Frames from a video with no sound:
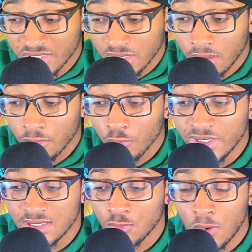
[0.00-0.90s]
is another
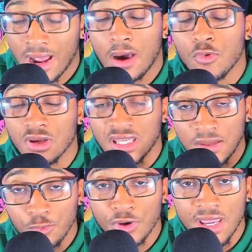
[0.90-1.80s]
reason why I will
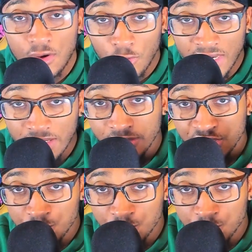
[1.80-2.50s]
keep reiterating this